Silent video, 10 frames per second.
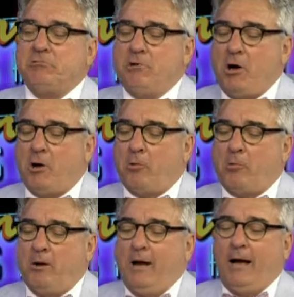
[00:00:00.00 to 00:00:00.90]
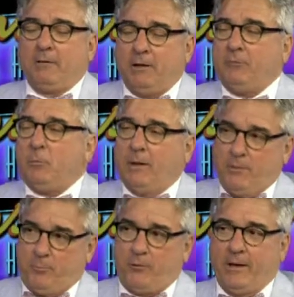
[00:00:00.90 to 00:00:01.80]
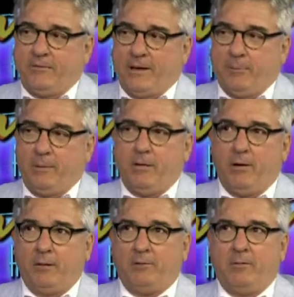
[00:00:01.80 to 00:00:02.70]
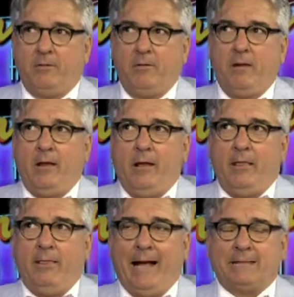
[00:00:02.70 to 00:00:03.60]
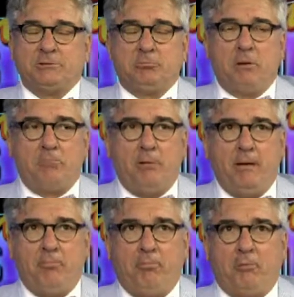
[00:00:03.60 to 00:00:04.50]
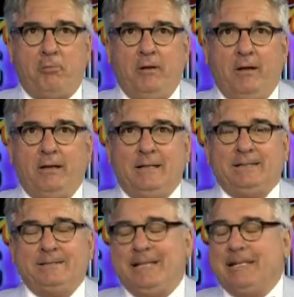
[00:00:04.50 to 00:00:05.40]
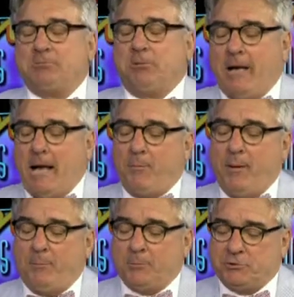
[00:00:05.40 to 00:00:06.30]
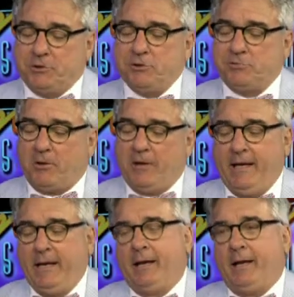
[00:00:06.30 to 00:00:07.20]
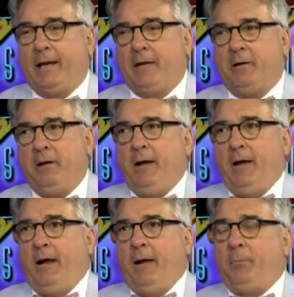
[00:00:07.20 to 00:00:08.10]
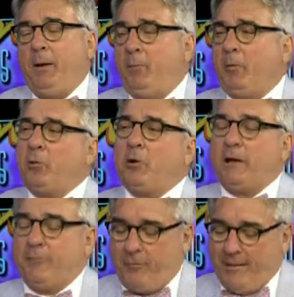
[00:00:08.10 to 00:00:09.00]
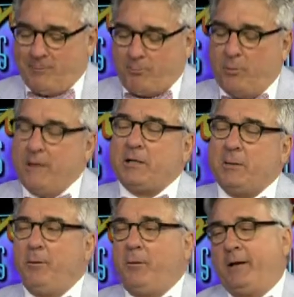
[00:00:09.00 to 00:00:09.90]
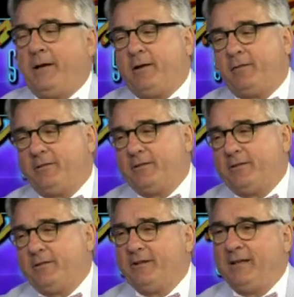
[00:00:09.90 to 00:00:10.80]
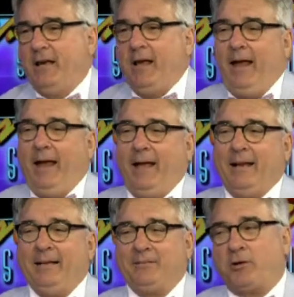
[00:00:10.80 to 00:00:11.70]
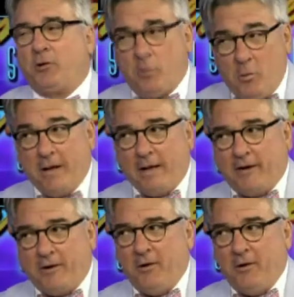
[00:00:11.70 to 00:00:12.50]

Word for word: know, I love the way you phrase that because that's what people. That's why how people choose where to eat and people are looking for that predictability and consistency. And as a critic